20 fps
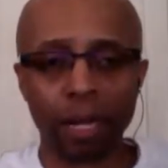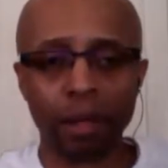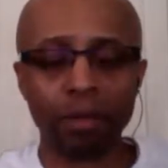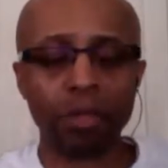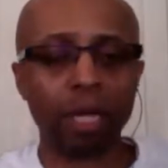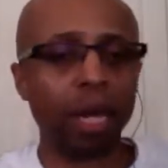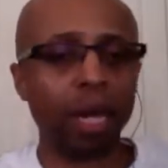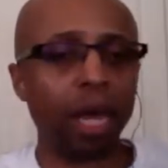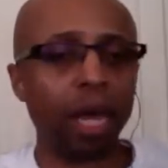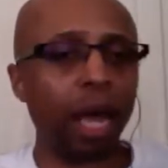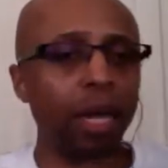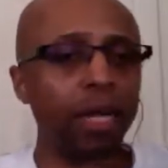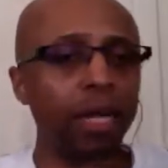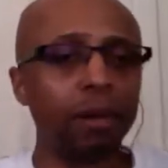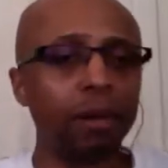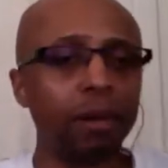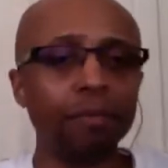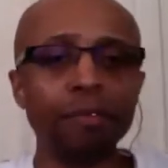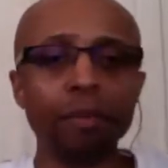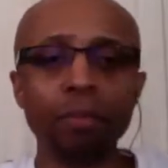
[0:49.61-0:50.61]
And there's a
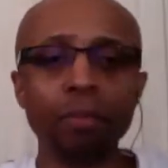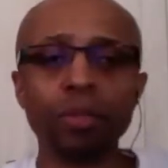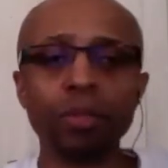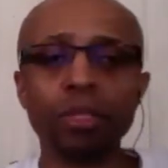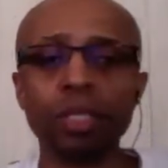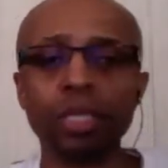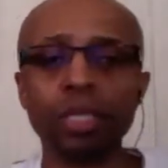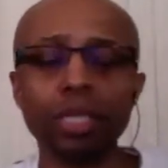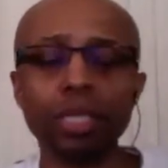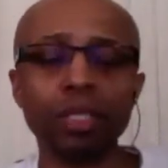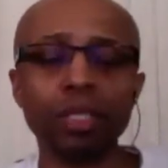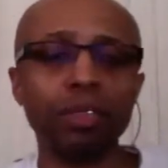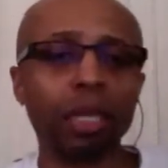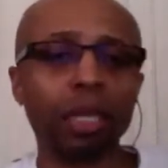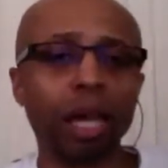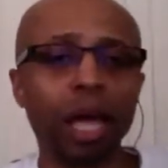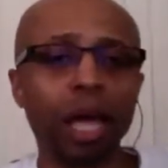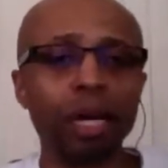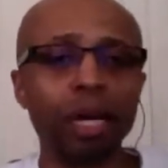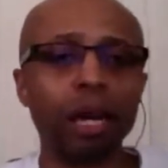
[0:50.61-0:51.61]
lot of different
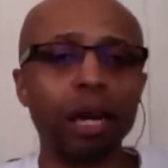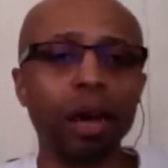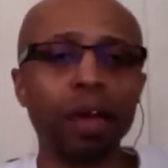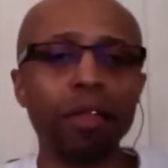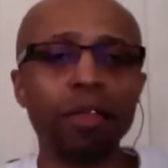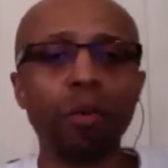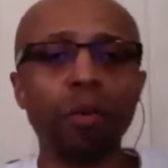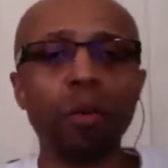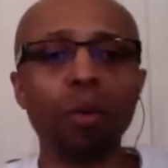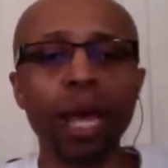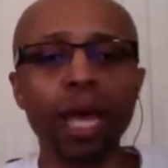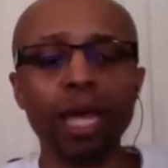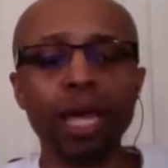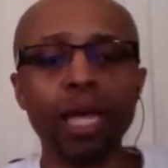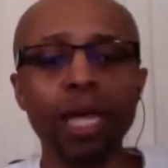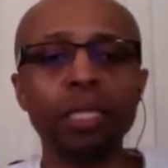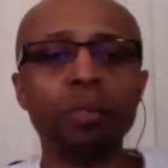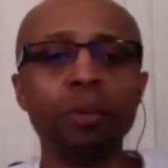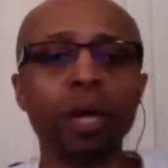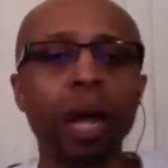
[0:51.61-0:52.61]
procedures, a lot of other
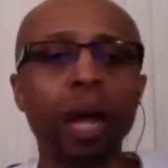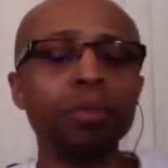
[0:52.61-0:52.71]
ways,